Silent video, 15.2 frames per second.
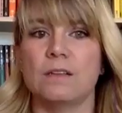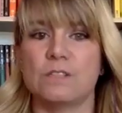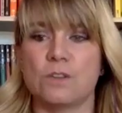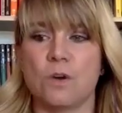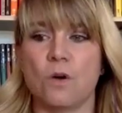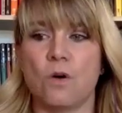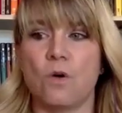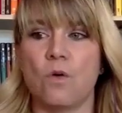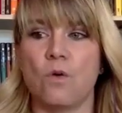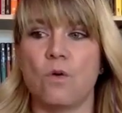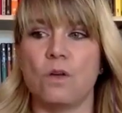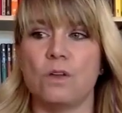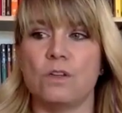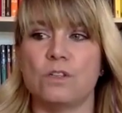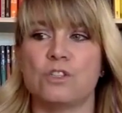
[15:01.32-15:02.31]

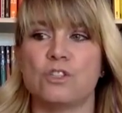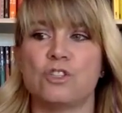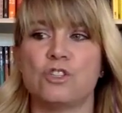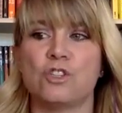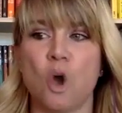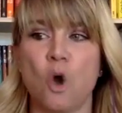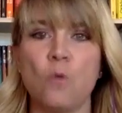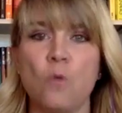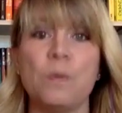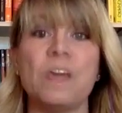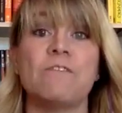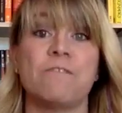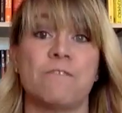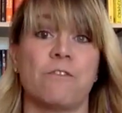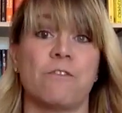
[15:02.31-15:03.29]
so don't be
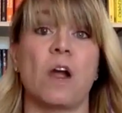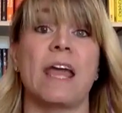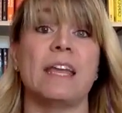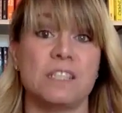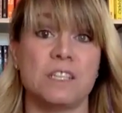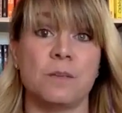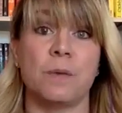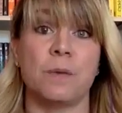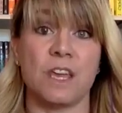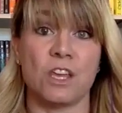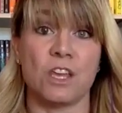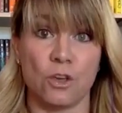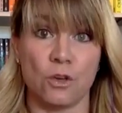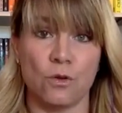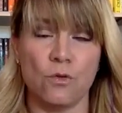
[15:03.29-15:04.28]
afraid to be
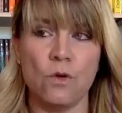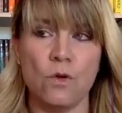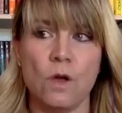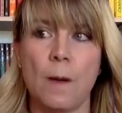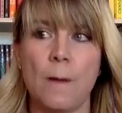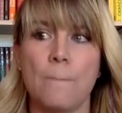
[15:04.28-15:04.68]
you,